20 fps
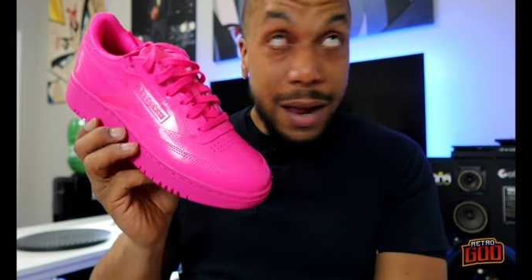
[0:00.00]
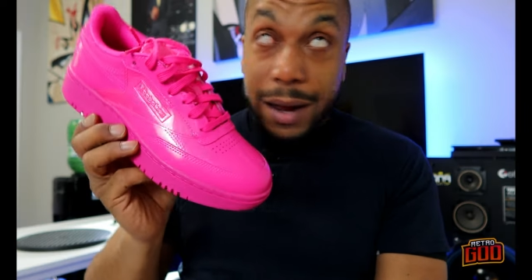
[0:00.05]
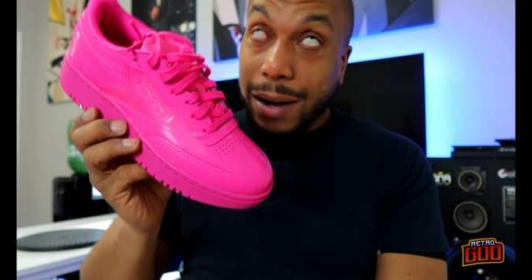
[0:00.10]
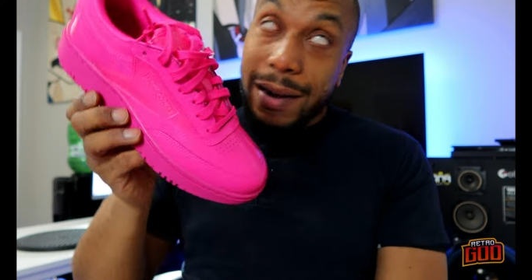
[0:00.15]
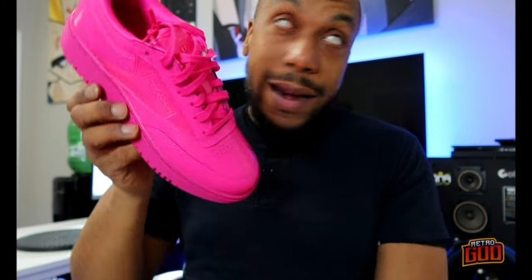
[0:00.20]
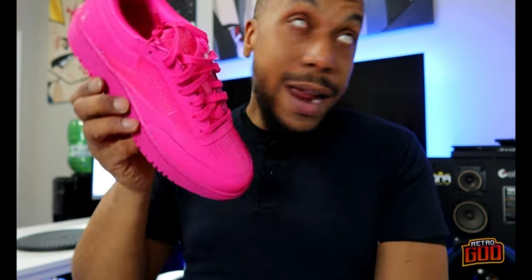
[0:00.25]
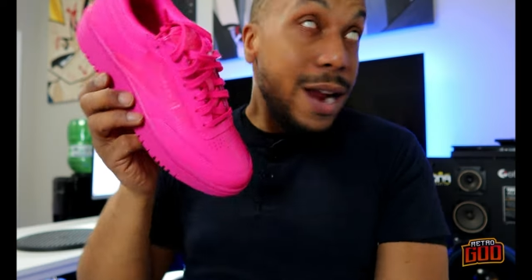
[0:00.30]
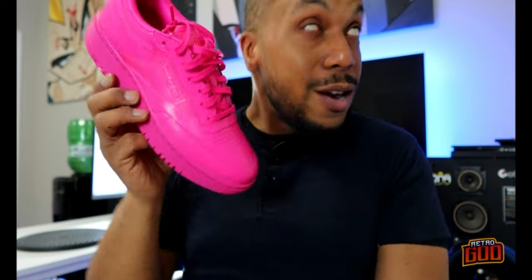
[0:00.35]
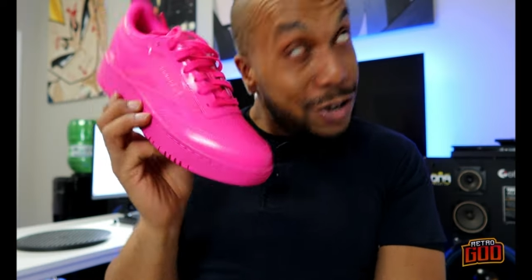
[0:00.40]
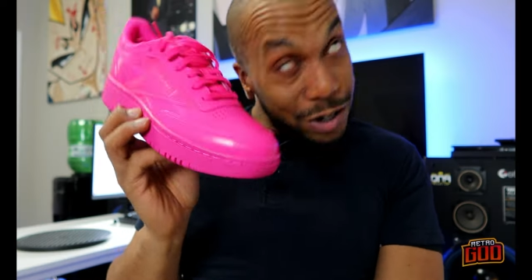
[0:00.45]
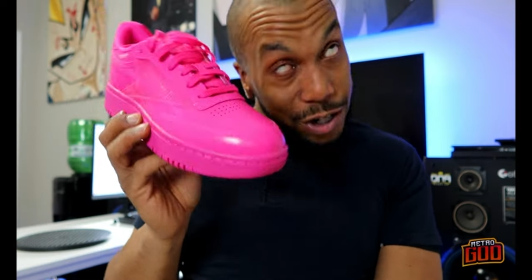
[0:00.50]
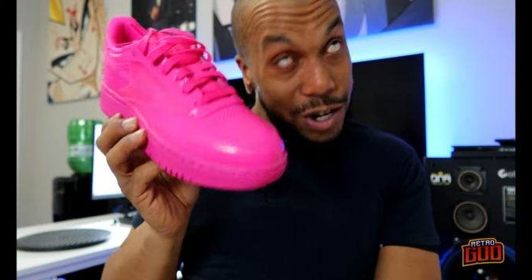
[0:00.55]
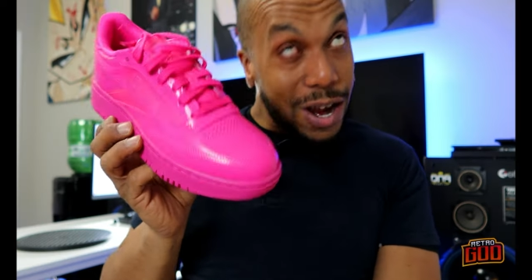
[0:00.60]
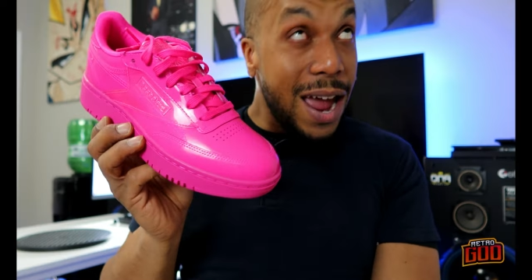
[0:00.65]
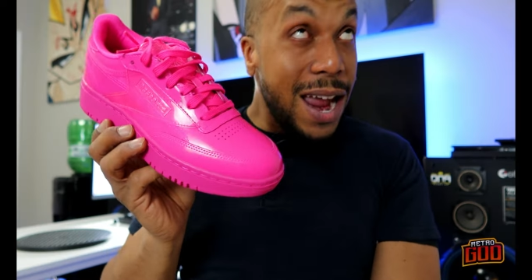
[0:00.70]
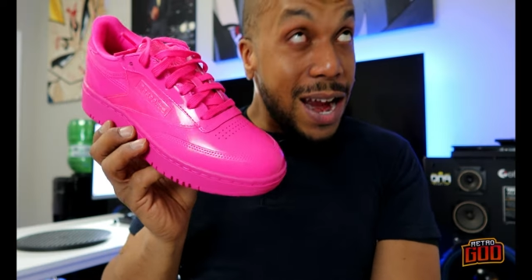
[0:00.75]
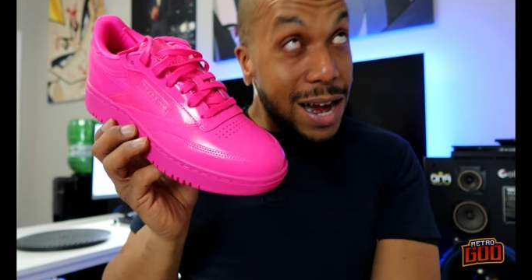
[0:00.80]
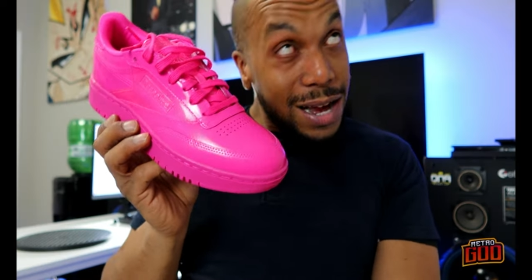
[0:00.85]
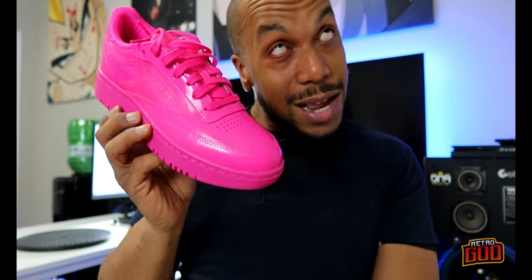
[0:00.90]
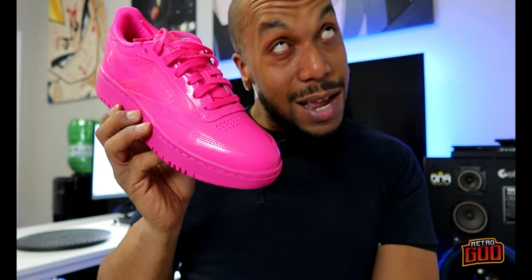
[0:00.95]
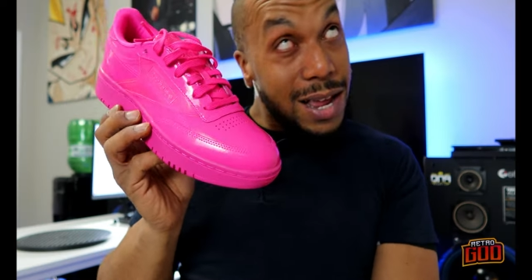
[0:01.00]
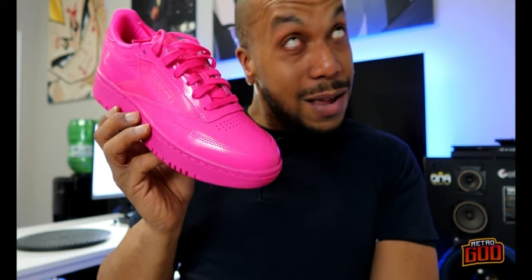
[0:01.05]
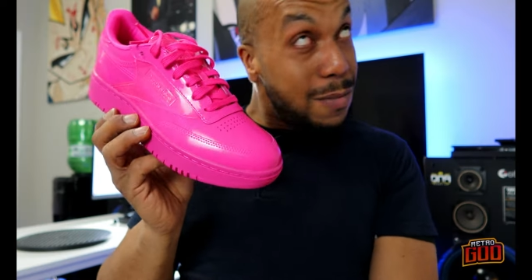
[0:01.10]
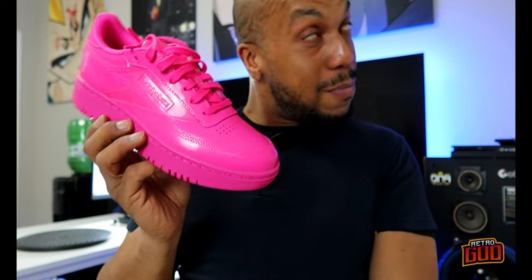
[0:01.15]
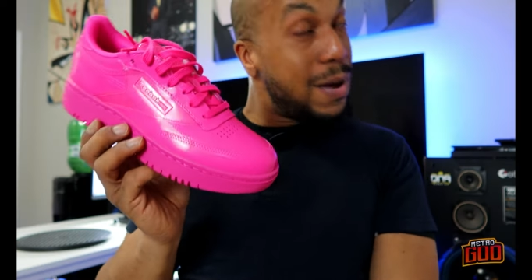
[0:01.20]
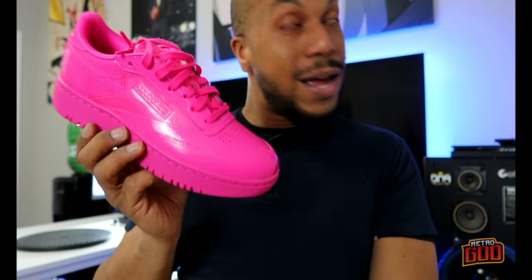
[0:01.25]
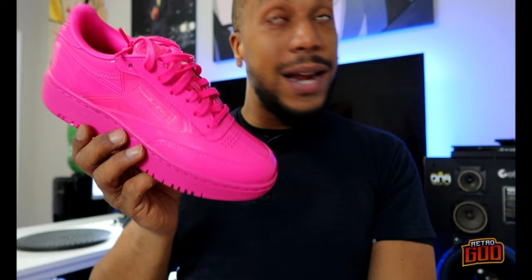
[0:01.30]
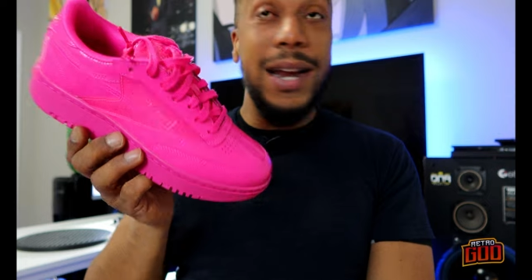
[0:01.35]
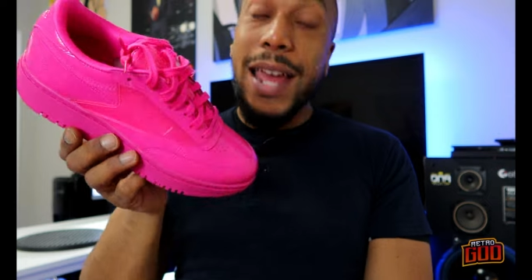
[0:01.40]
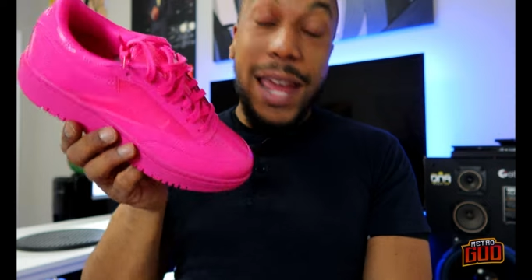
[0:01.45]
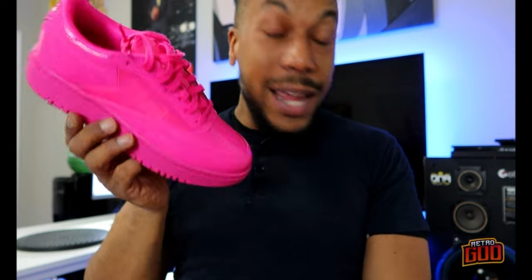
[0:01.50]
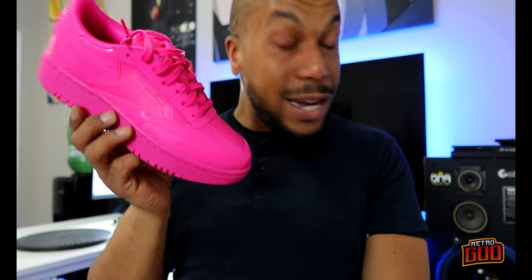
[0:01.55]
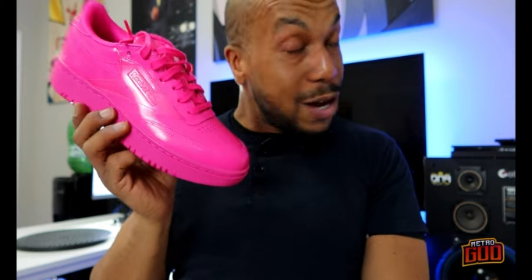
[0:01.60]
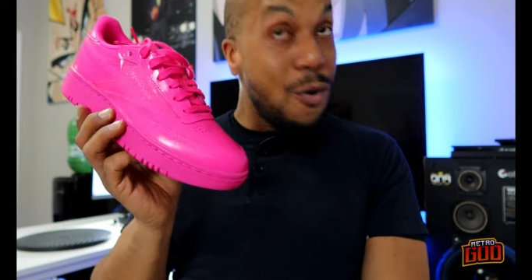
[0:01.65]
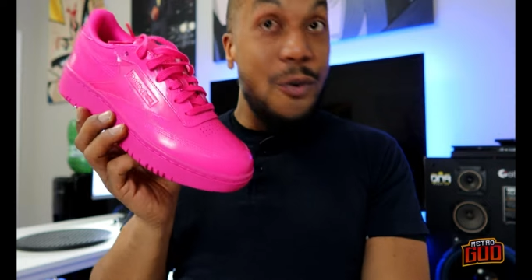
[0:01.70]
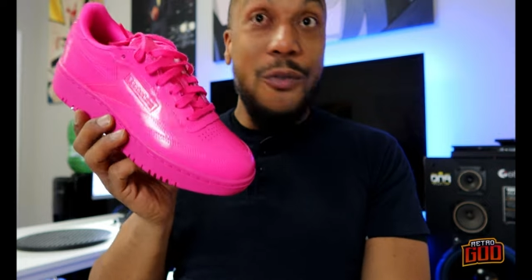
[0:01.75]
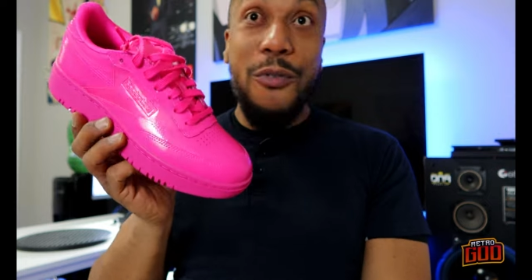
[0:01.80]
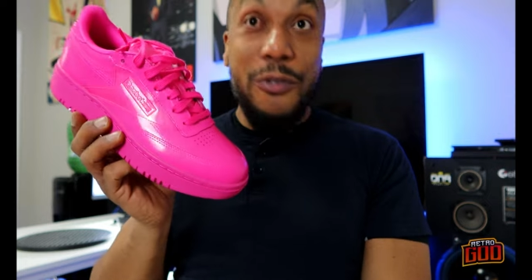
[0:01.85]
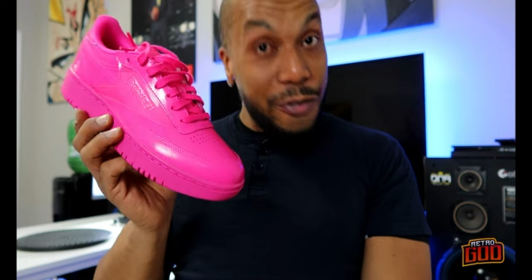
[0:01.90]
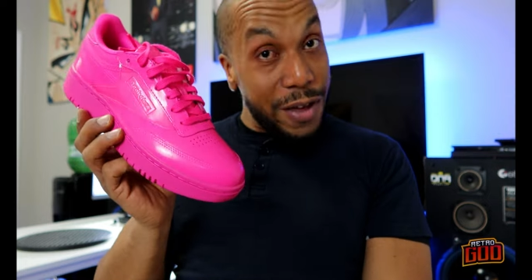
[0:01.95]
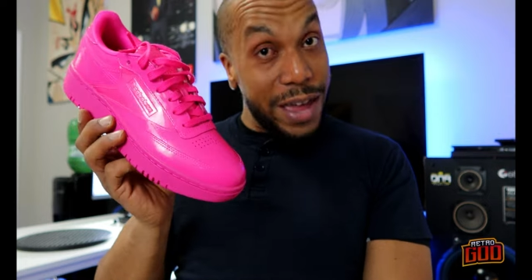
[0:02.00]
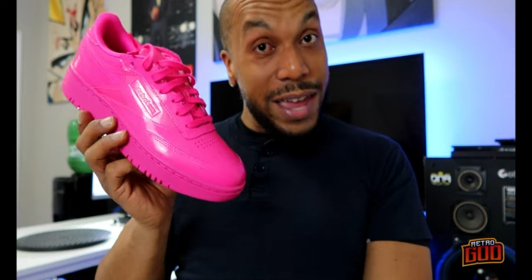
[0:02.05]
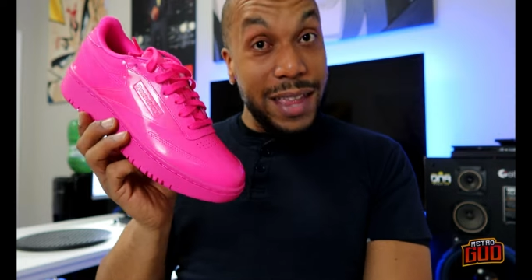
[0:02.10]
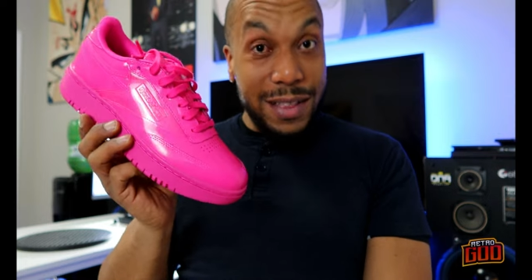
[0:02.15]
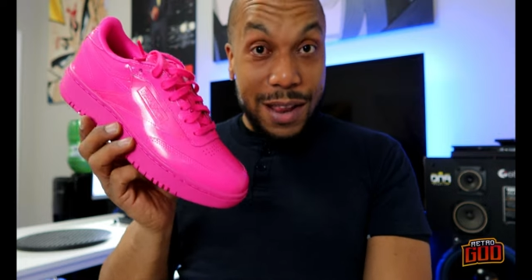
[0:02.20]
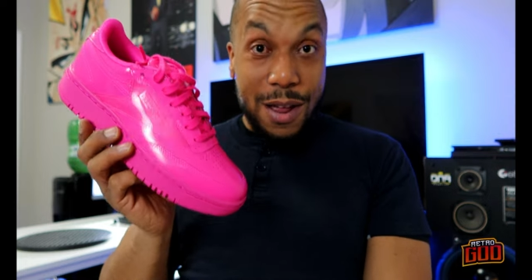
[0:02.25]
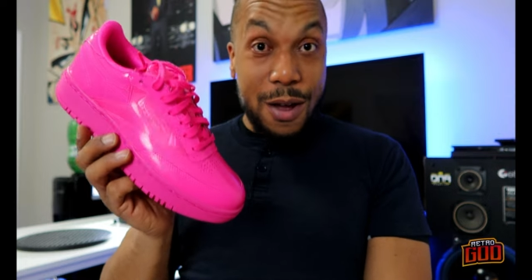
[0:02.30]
they're shiny, but they don't fit